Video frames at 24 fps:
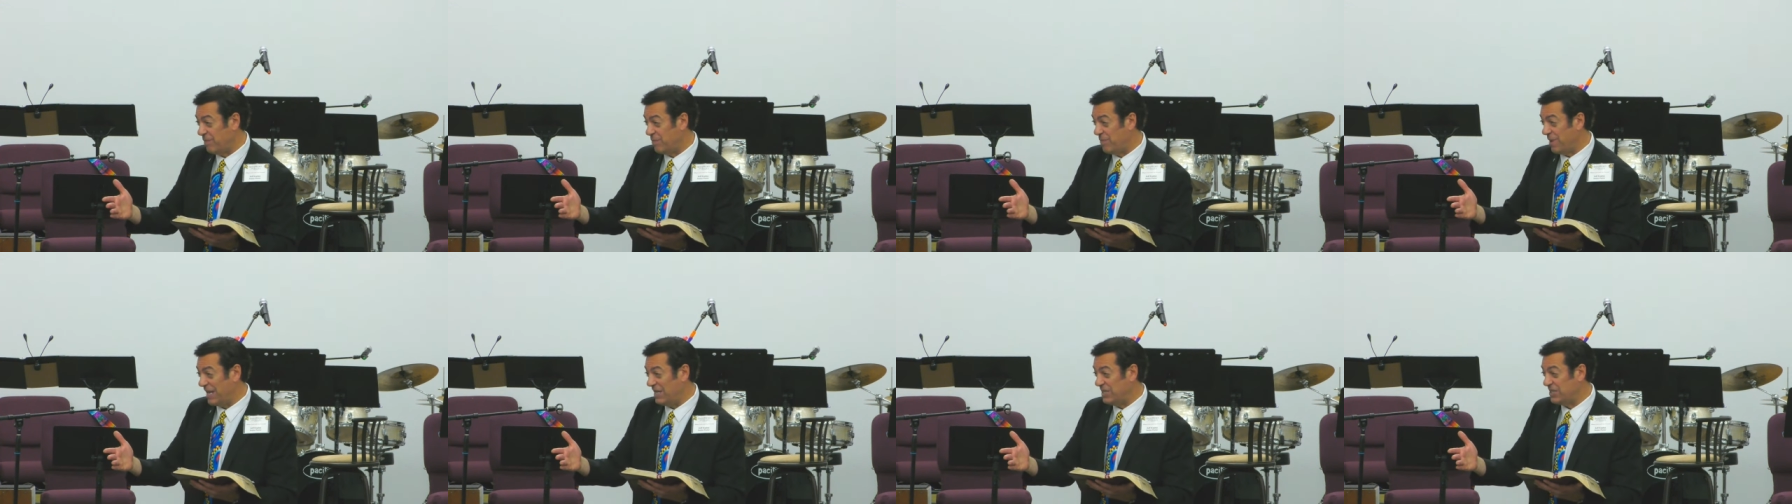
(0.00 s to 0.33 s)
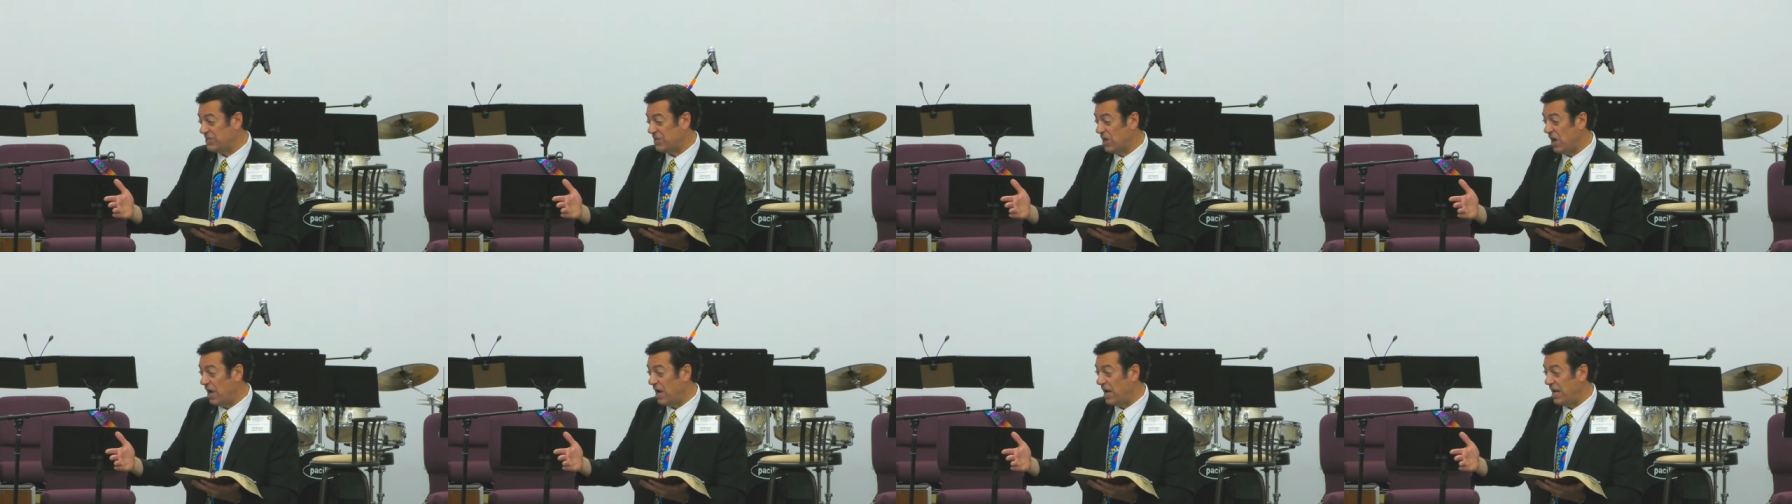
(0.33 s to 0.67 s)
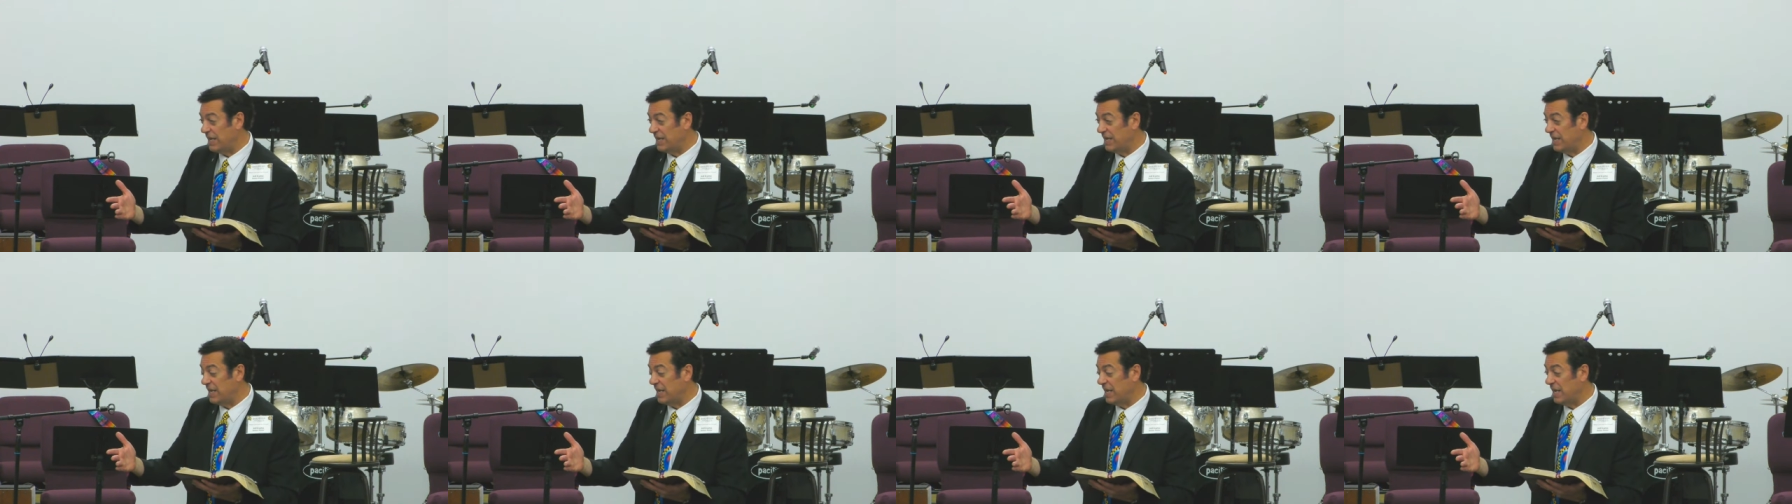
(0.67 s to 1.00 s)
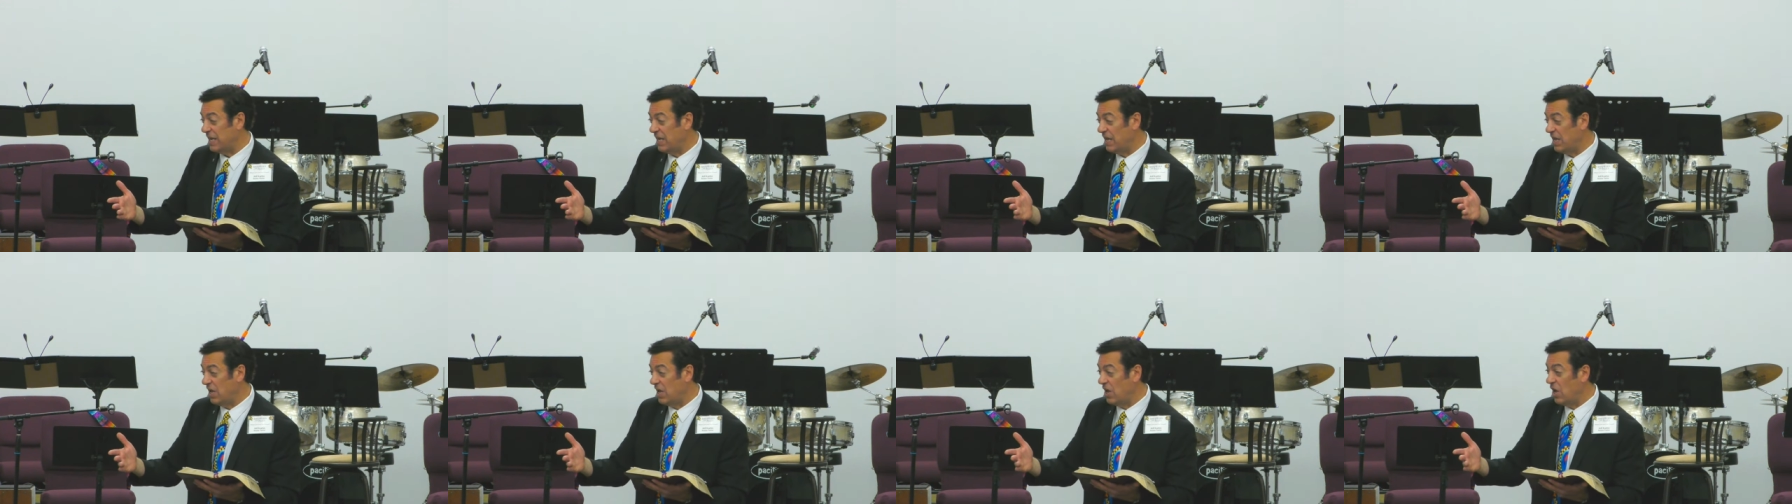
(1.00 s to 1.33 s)
based on
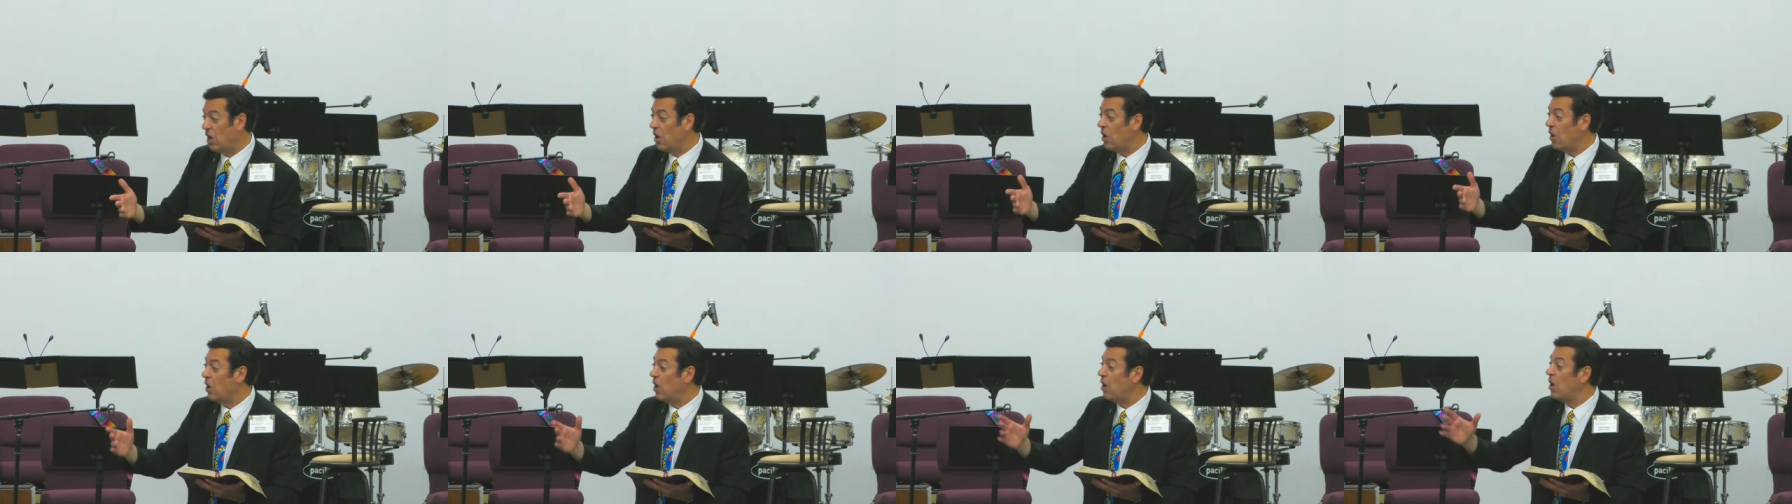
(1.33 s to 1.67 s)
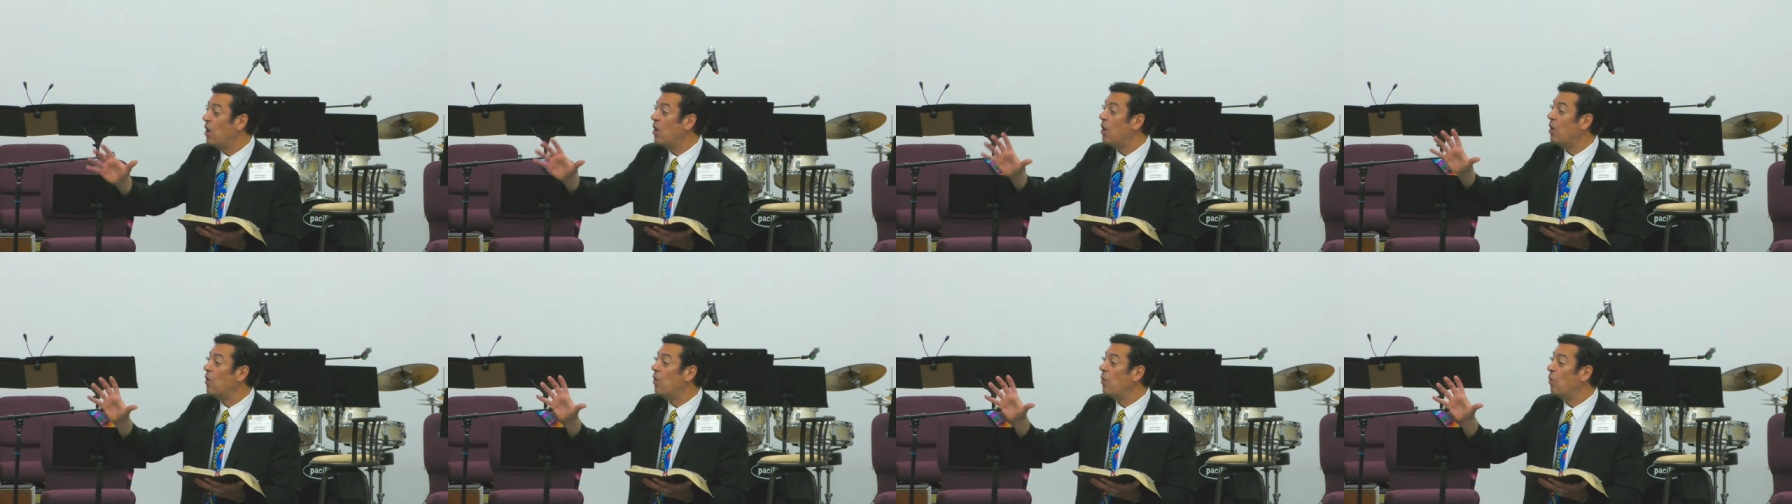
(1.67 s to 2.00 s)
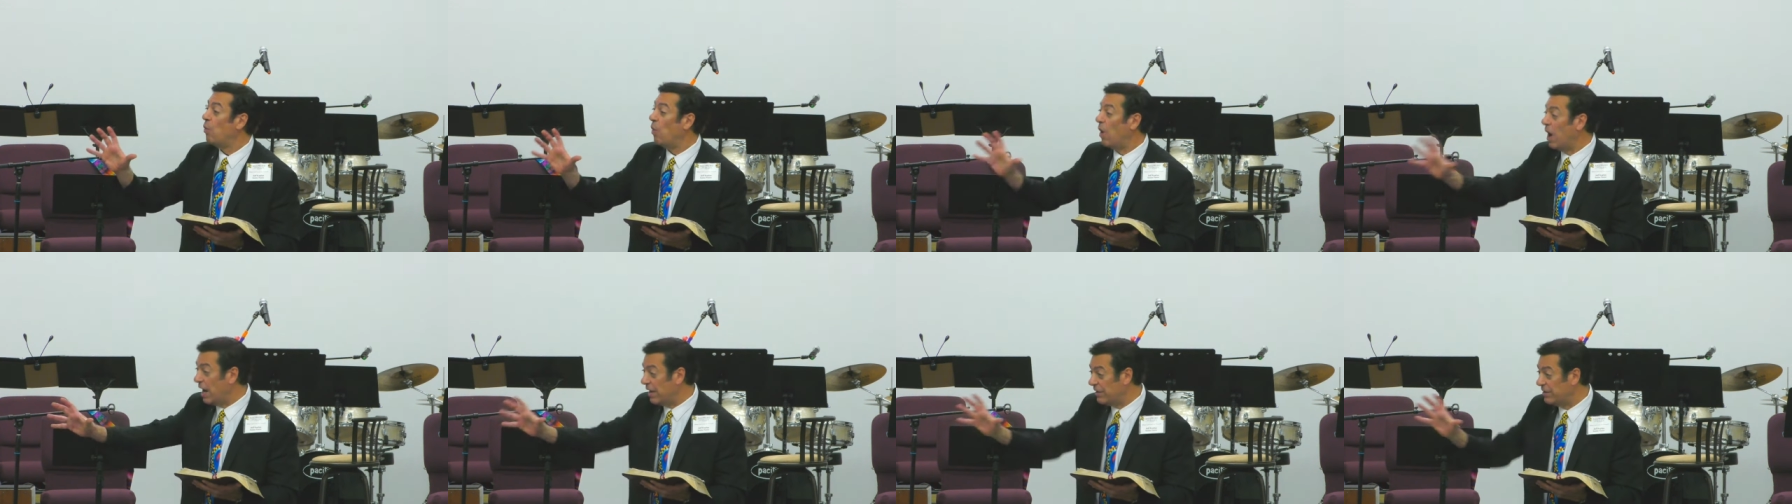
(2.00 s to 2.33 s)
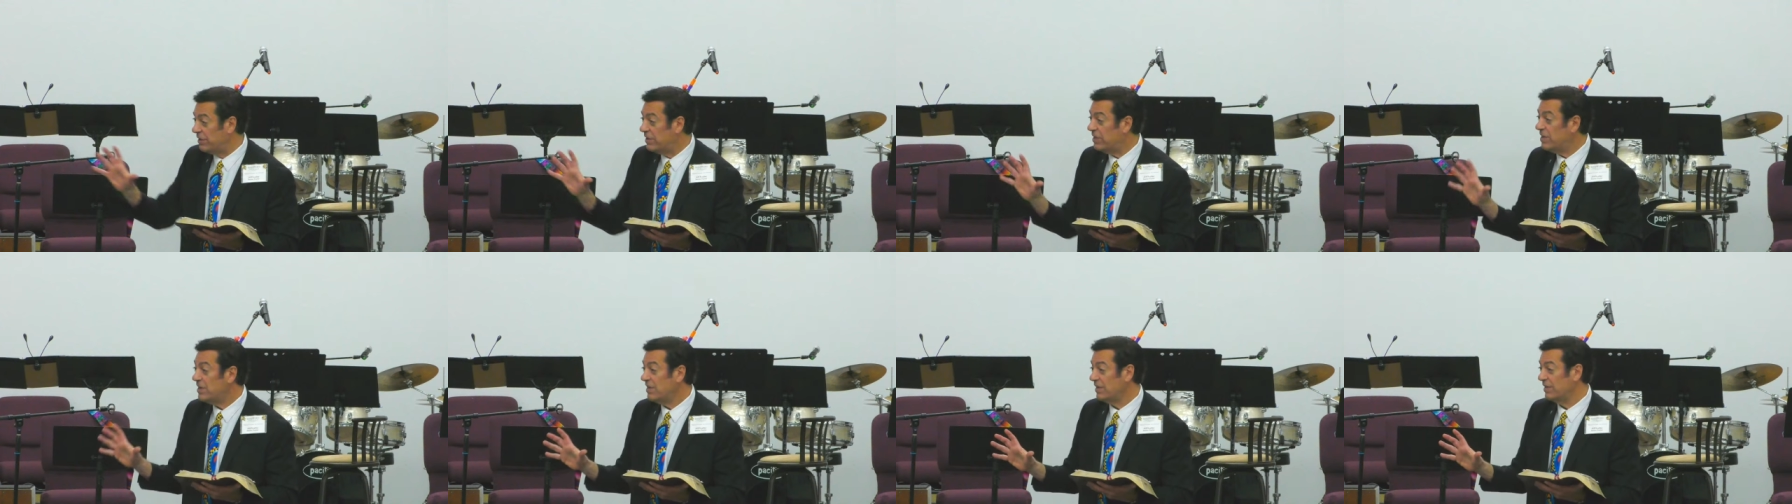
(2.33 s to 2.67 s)

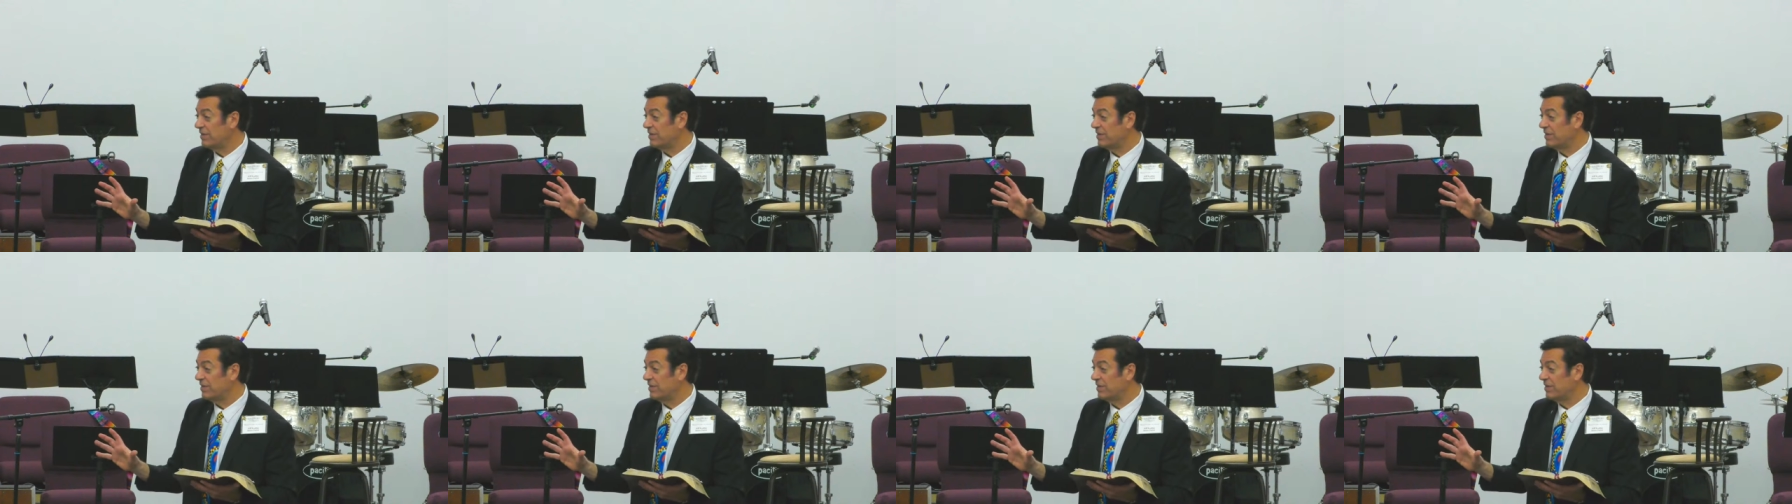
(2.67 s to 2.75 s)
water,